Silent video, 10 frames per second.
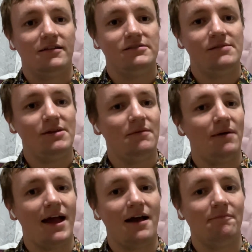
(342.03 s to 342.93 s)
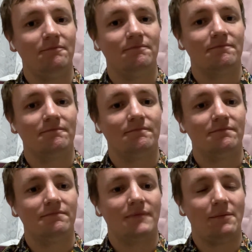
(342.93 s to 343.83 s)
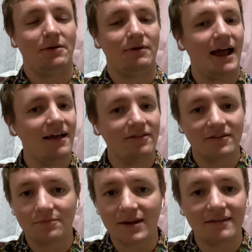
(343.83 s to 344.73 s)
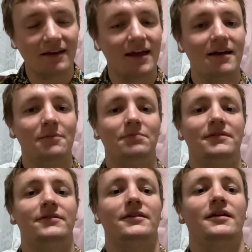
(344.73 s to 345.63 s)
Jimmy and Bam, I mean, we had there's missed layups,